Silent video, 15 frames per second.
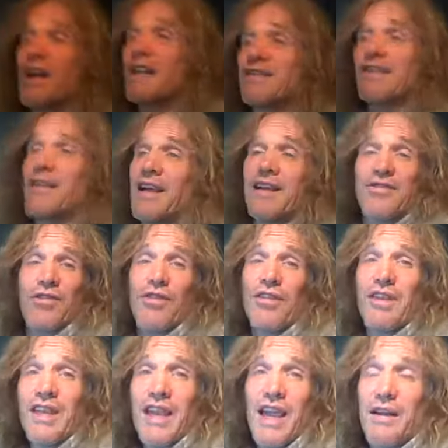that's and that's all
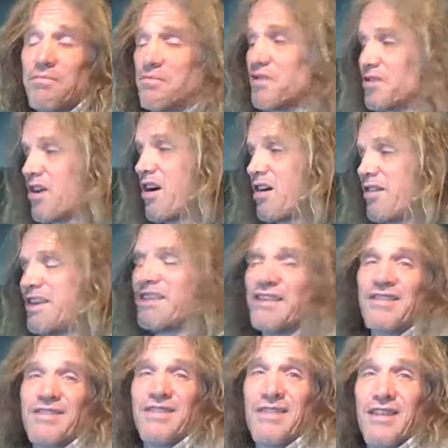you get. Sorry,
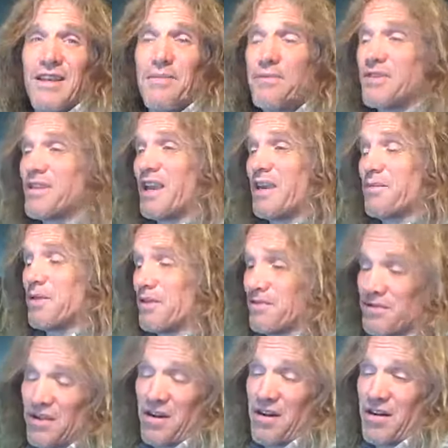this glib statement.
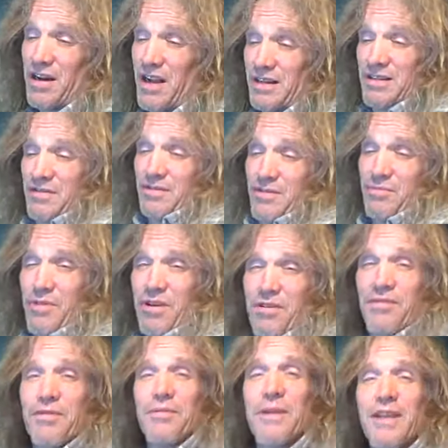Sorry, that doesn't
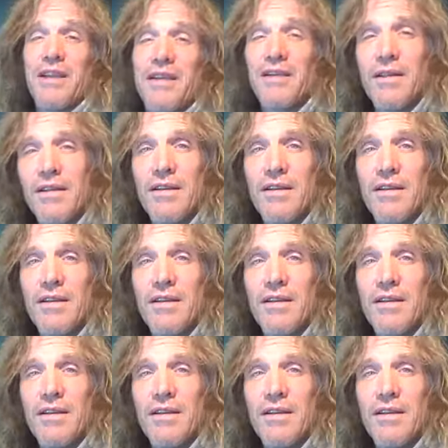work for me.